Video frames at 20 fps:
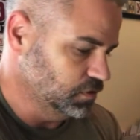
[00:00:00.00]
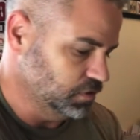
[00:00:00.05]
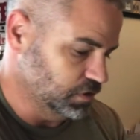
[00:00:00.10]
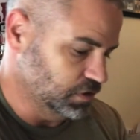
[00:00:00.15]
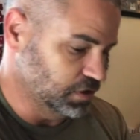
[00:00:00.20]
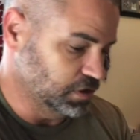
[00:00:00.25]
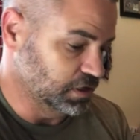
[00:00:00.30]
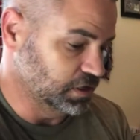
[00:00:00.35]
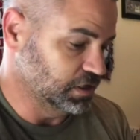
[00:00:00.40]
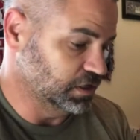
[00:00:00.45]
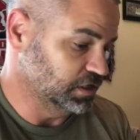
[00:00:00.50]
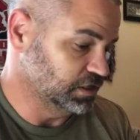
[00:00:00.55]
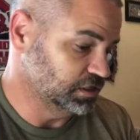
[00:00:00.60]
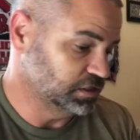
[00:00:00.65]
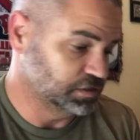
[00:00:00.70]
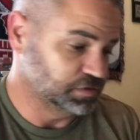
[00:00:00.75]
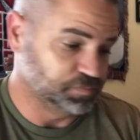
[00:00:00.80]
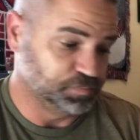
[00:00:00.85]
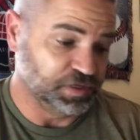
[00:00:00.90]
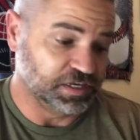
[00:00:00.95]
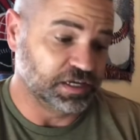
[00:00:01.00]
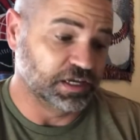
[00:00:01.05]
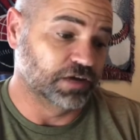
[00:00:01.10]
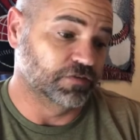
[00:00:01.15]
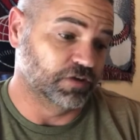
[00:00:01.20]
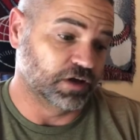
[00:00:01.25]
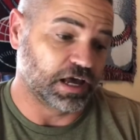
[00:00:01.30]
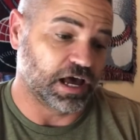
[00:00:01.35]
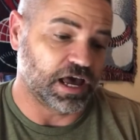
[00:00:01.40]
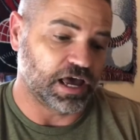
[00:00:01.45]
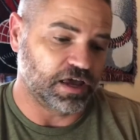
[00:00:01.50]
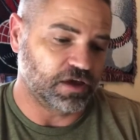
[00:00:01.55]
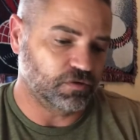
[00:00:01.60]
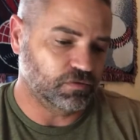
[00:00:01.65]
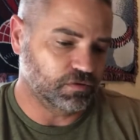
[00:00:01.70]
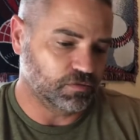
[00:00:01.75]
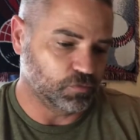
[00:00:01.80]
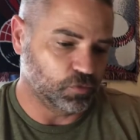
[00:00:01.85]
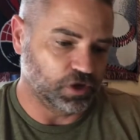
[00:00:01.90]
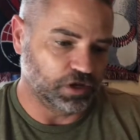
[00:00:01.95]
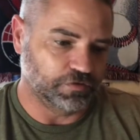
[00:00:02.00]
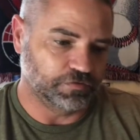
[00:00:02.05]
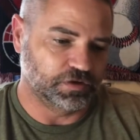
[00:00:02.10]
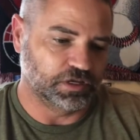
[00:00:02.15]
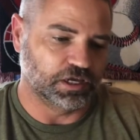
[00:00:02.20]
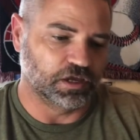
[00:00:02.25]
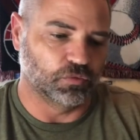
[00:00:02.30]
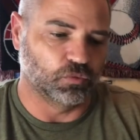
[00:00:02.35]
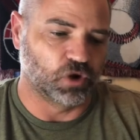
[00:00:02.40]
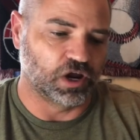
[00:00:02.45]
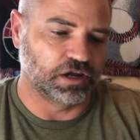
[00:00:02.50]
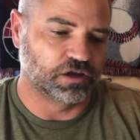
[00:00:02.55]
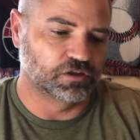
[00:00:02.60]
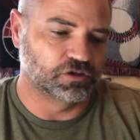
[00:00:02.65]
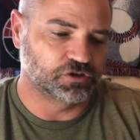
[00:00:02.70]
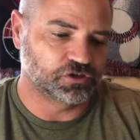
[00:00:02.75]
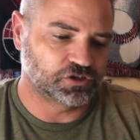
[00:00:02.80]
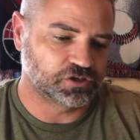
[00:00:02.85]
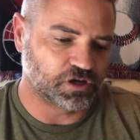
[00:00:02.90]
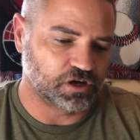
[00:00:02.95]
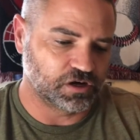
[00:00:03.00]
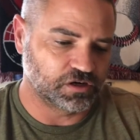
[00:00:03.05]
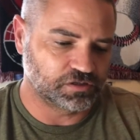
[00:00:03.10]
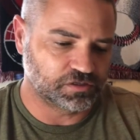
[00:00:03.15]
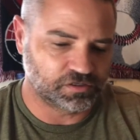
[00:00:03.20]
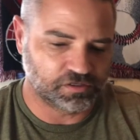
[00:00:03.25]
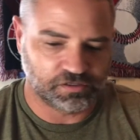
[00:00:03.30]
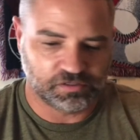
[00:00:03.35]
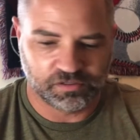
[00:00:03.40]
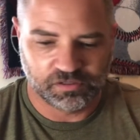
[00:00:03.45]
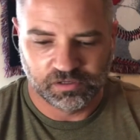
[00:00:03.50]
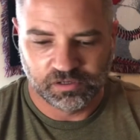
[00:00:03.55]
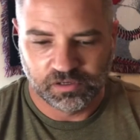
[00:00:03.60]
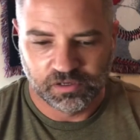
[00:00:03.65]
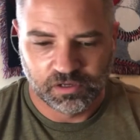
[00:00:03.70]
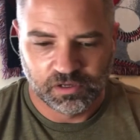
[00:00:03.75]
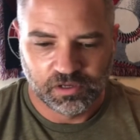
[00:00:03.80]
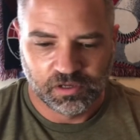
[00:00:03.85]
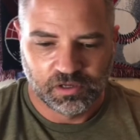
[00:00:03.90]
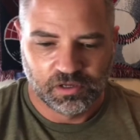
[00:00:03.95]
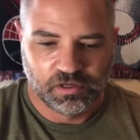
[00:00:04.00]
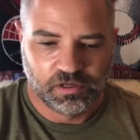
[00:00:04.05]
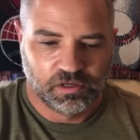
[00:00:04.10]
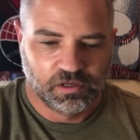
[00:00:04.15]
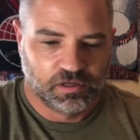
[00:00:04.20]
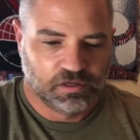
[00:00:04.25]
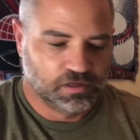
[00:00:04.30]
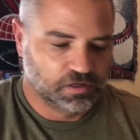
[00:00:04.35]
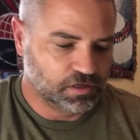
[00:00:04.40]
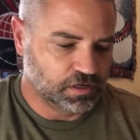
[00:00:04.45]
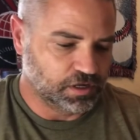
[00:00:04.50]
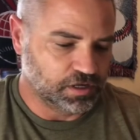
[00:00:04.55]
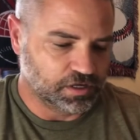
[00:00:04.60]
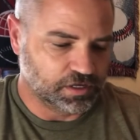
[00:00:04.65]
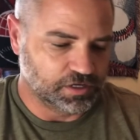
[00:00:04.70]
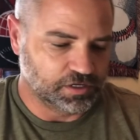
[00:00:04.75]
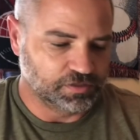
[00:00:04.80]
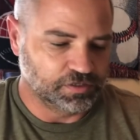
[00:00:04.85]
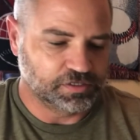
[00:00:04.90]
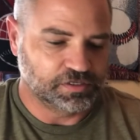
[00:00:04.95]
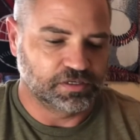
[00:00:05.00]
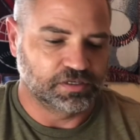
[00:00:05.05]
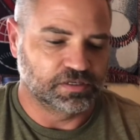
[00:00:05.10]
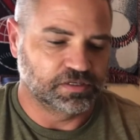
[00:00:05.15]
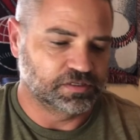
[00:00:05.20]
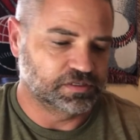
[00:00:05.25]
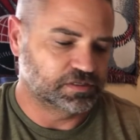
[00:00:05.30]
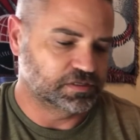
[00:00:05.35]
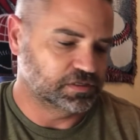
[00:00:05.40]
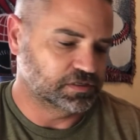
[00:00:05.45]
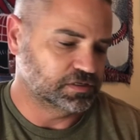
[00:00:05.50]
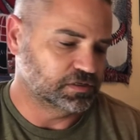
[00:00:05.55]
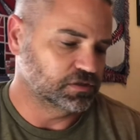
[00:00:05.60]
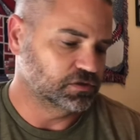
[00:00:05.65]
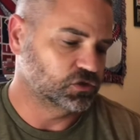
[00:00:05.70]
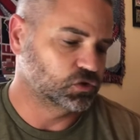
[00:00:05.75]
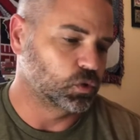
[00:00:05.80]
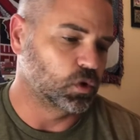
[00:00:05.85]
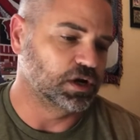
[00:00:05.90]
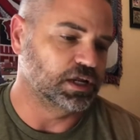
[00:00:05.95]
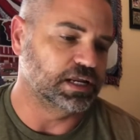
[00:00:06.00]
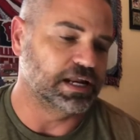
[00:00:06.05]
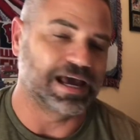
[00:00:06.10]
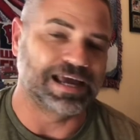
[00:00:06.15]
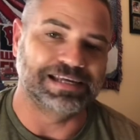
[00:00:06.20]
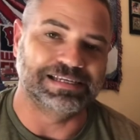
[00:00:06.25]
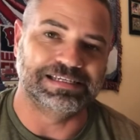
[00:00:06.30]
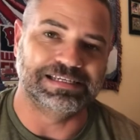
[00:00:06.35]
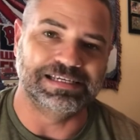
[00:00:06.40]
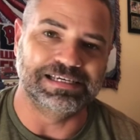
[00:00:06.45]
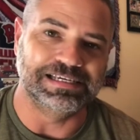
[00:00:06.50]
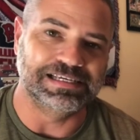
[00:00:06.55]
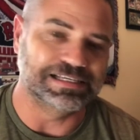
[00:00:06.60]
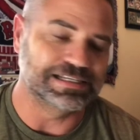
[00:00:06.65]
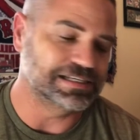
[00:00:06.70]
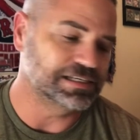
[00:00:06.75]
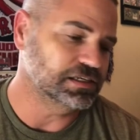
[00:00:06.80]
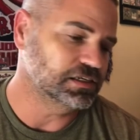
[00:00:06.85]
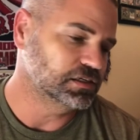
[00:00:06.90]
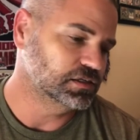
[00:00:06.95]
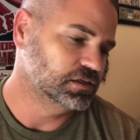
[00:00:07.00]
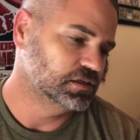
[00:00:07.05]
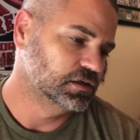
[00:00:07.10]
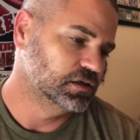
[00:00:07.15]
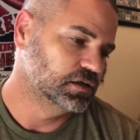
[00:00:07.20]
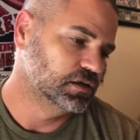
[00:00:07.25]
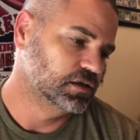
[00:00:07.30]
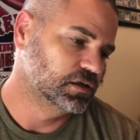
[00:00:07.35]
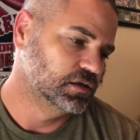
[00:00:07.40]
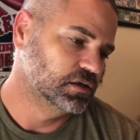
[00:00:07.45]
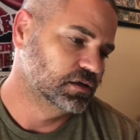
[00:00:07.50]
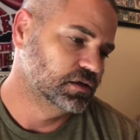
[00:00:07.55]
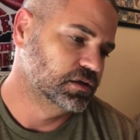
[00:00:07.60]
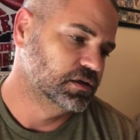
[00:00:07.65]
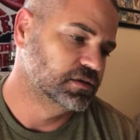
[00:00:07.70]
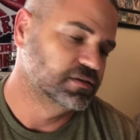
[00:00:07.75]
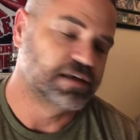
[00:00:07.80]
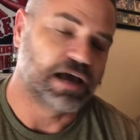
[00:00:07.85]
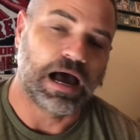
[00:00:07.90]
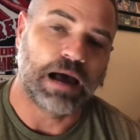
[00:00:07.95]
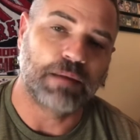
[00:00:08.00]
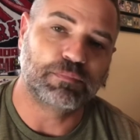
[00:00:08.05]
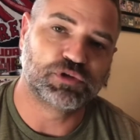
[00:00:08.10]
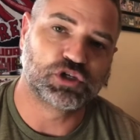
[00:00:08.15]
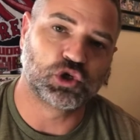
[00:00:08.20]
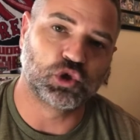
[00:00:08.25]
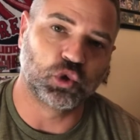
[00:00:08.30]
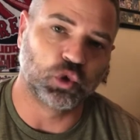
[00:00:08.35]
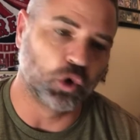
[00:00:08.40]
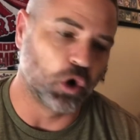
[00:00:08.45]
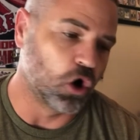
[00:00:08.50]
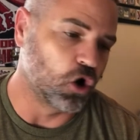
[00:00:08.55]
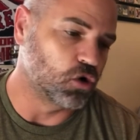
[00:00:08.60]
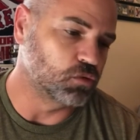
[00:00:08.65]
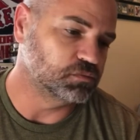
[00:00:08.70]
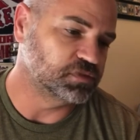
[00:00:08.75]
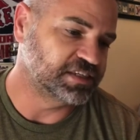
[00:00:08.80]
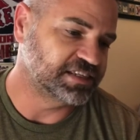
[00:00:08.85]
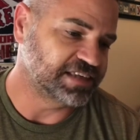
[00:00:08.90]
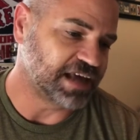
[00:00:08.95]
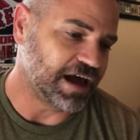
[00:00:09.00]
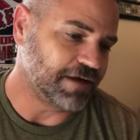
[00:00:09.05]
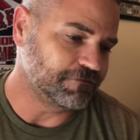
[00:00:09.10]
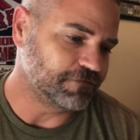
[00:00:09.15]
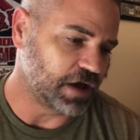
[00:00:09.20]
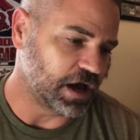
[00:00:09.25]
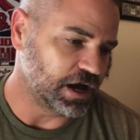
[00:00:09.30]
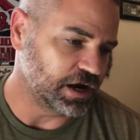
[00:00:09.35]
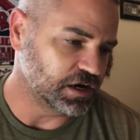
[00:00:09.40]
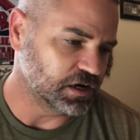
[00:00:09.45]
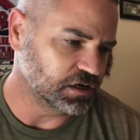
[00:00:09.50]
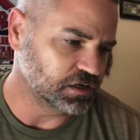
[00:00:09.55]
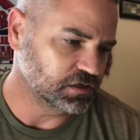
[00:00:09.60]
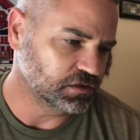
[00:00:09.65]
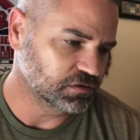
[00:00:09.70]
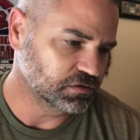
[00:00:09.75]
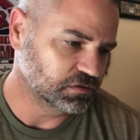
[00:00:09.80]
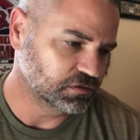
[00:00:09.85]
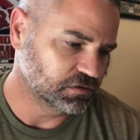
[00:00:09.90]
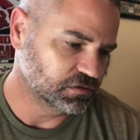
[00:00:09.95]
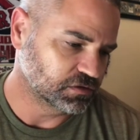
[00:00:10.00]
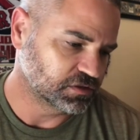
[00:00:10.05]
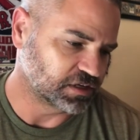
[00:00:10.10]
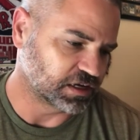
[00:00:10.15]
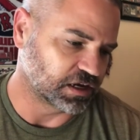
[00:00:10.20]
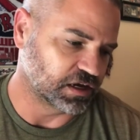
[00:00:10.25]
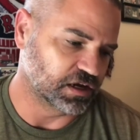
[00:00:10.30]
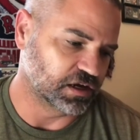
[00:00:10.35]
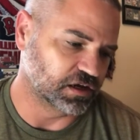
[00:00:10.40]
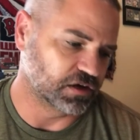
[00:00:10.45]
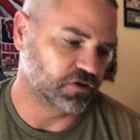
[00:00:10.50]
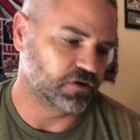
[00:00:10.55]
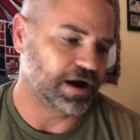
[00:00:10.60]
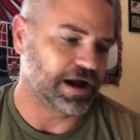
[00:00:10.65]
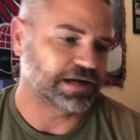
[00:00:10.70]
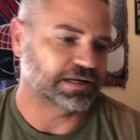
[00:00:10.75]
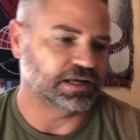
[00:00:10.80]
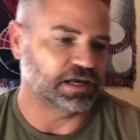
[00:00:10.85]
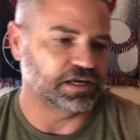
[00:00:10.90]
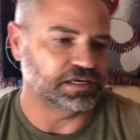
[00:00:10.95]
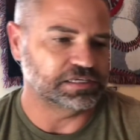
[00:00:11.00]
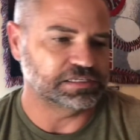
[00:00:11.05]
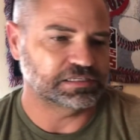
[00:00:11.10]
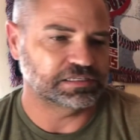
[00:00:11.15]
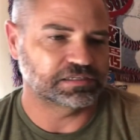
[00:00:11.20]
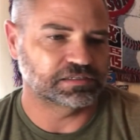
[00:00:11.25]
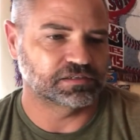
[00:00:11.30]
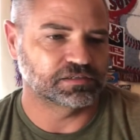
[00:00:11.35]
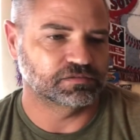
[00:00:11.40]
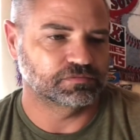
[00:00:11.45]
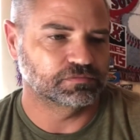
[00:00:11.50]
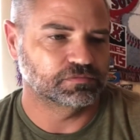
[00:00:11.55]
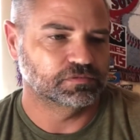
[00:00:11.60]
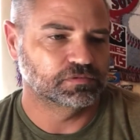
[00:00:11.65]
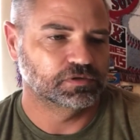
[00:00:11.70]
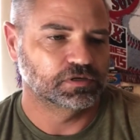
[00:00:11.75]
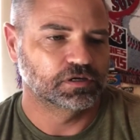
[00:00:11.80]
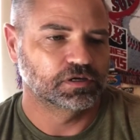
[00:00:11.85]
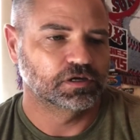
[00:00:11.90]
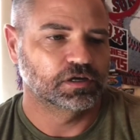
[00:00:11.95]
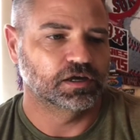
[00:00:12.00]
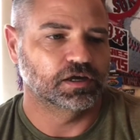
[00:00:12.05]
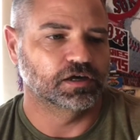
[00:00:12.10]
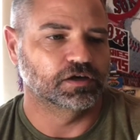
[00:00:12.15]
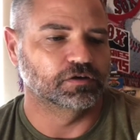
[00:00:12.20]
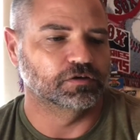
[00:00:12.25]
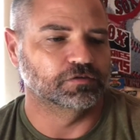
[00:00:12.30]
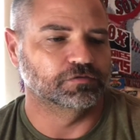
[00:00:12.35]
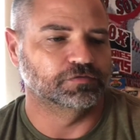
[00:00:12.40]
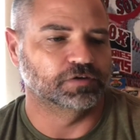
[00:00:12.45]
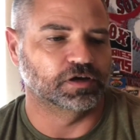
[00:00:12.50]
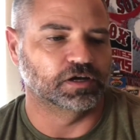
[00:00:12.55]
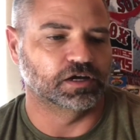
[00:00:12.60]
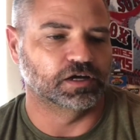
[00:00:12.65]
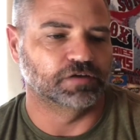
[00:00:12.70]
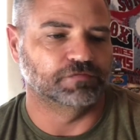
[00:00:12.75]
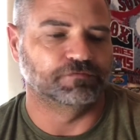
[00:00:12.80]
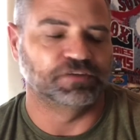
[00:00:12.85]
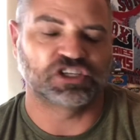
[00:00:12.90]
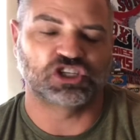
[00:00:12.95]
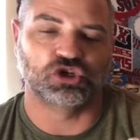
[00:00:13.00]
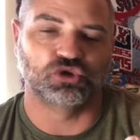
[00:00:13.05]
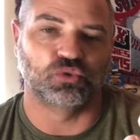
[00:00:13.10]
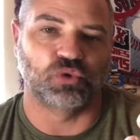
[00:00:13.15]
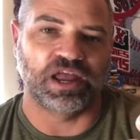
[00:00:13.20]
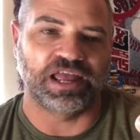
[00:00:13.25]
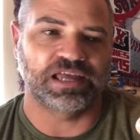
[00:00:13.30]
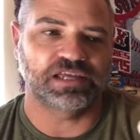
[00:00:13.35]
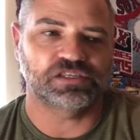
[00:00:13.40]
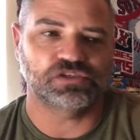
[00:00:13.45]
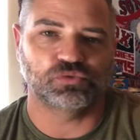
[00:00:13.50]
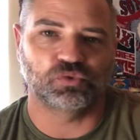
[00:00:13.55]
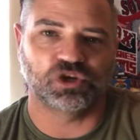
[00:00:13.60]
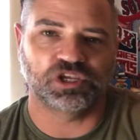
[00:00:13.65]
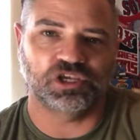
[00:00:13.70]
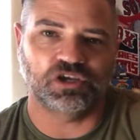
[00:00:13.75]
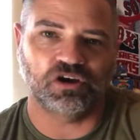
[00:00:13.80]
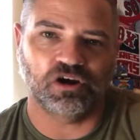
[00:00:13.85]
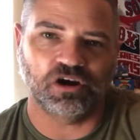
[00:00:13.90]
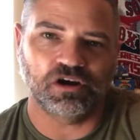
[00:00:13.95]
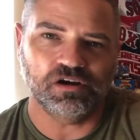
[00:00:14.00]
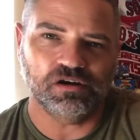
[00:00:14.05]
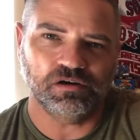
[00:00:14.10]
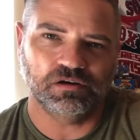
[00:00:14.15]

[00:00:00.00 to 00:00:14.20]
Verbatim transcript: Uh, speaking of a guy waiting to get regular starts, uh, this is 2019 Topps Chrome Sapphire. It's like a cracked ice of uh, Victor Reyes rookie card.